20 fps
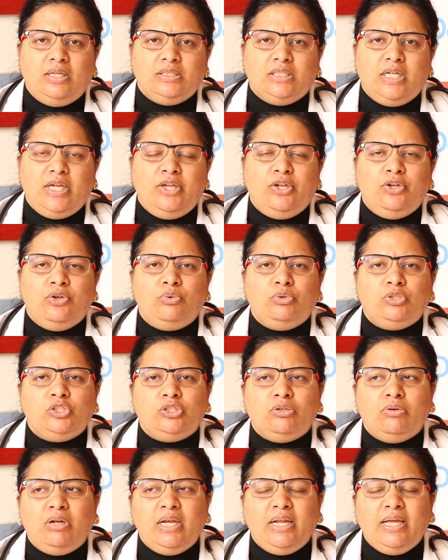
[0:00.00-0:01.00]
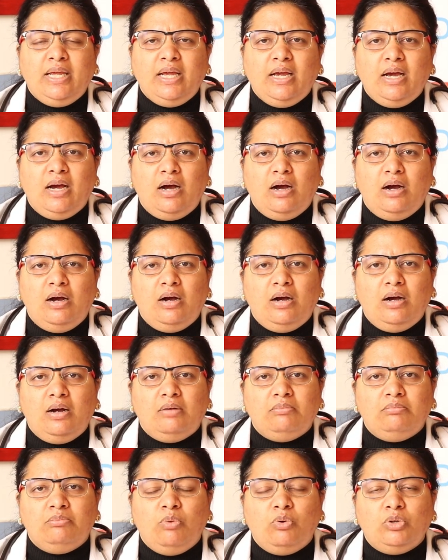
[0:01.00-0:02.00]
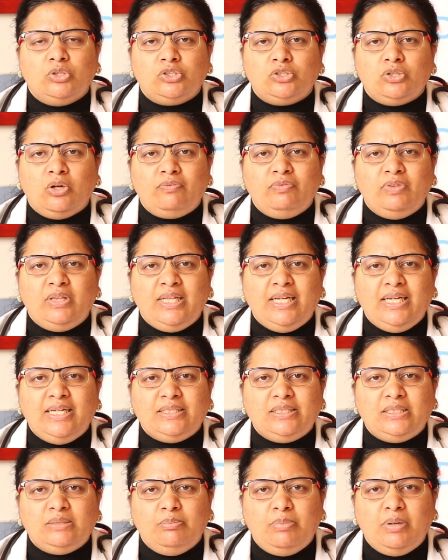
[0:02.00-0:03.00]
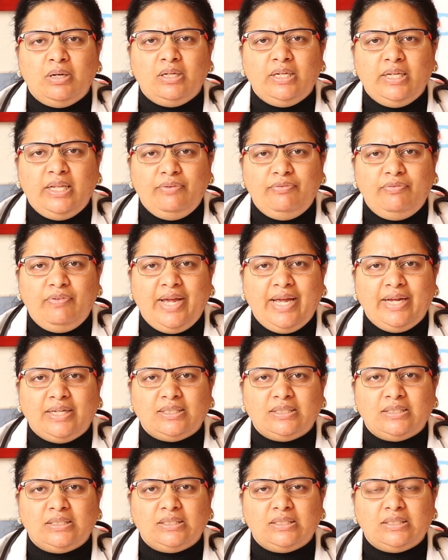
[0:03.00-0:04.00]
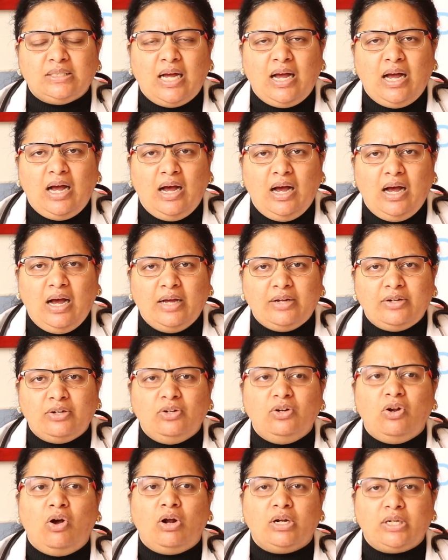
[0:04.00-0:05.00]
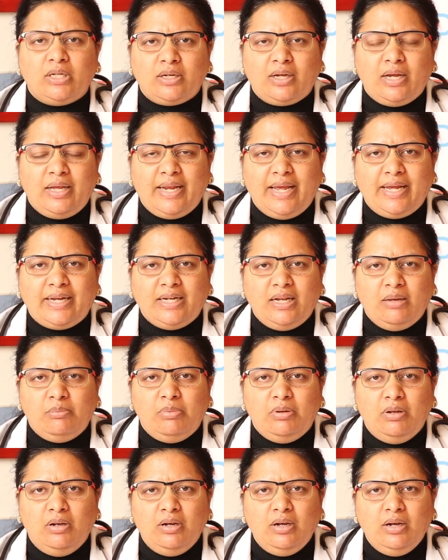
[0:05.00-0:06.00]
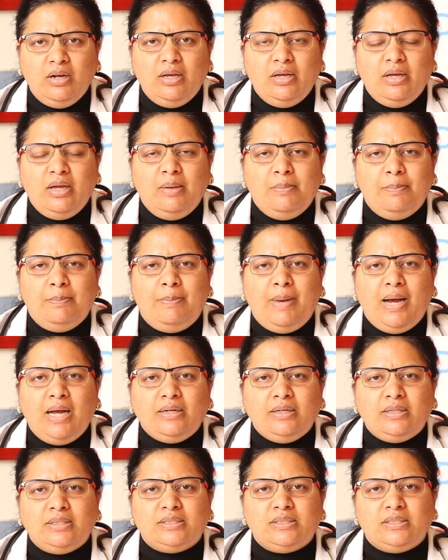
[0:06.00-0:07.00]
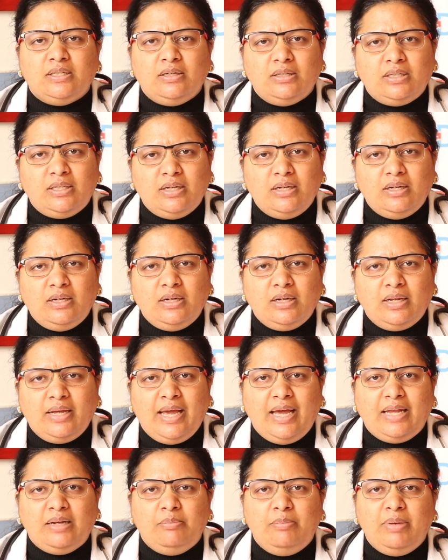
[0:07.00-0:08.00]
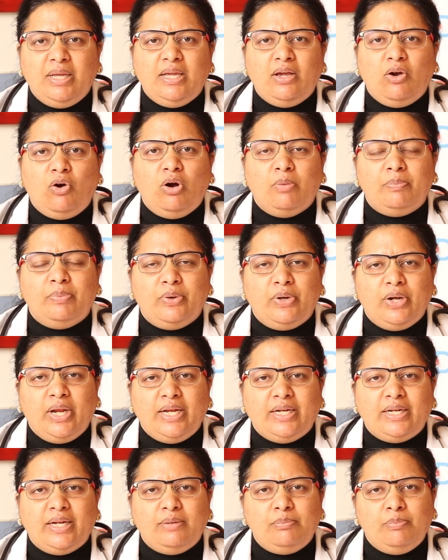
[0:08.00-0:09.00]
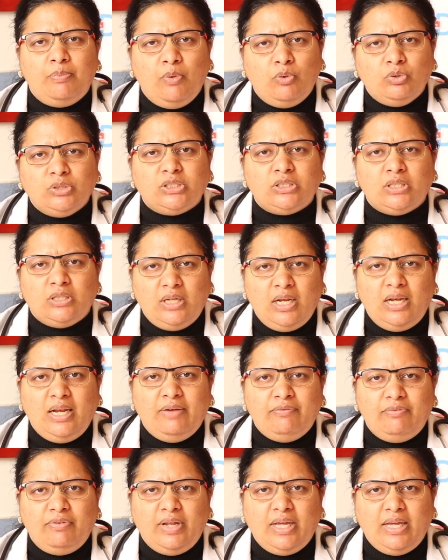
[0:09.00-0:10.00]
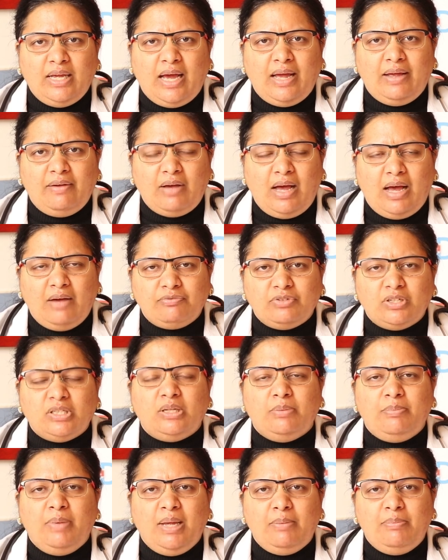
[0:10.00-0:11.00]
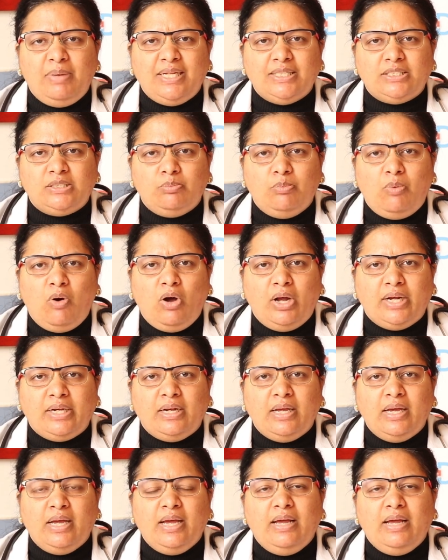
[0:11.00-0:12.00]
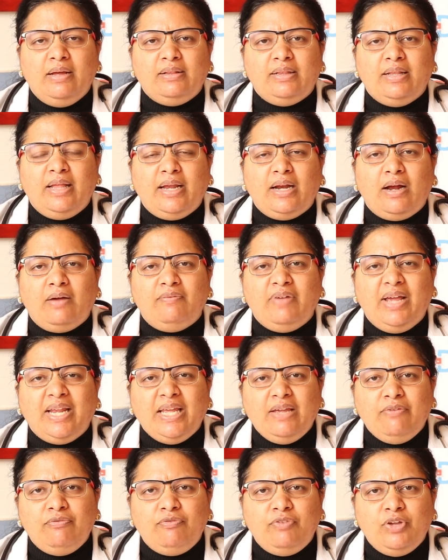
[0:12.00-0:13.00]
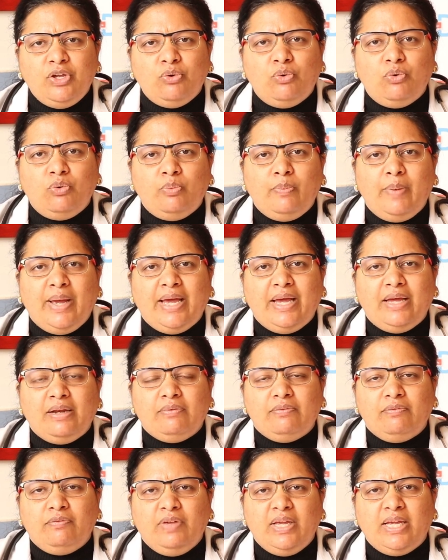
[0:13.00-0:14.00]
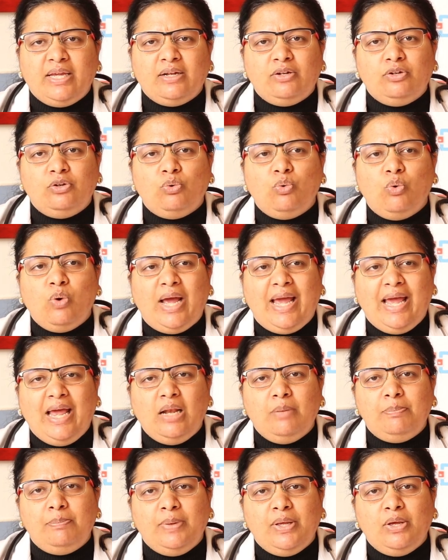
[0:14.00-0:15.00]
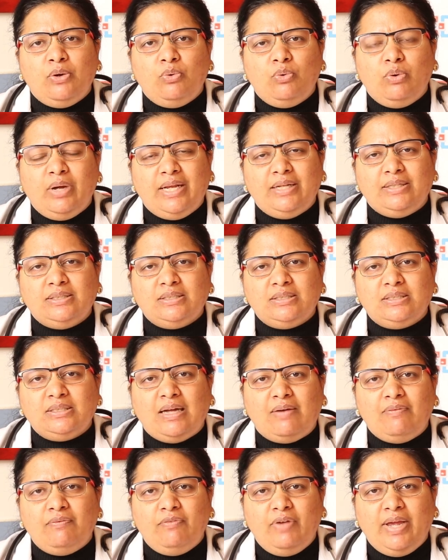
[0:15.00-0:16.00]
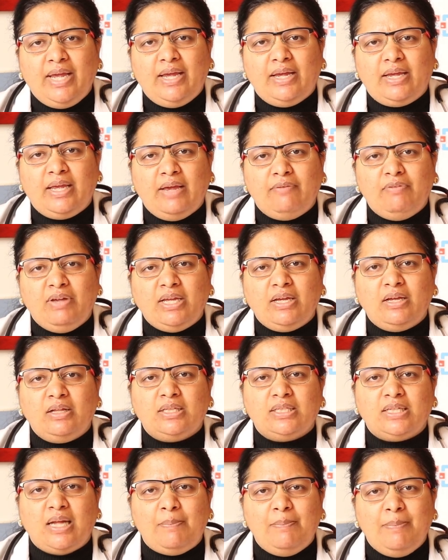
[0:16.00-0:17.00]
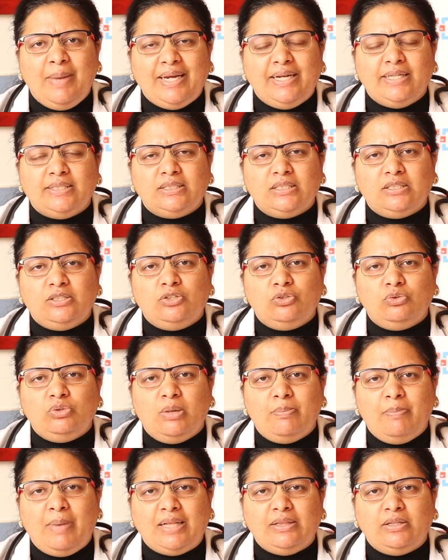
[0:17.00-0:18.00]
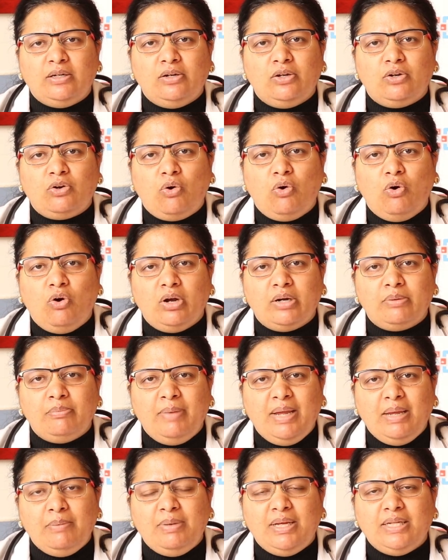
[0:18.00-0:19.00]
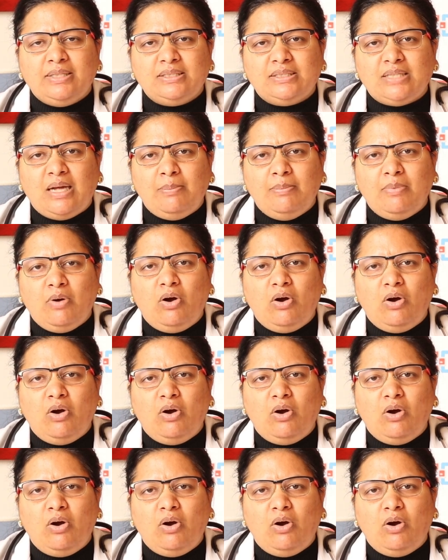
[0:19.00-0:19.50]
Usually, most of these birth defects are not correctable, but certain can be operated post-delivery after the baby is born. There are very few where we can help you in some way, giving some medicine to the mother or maybe some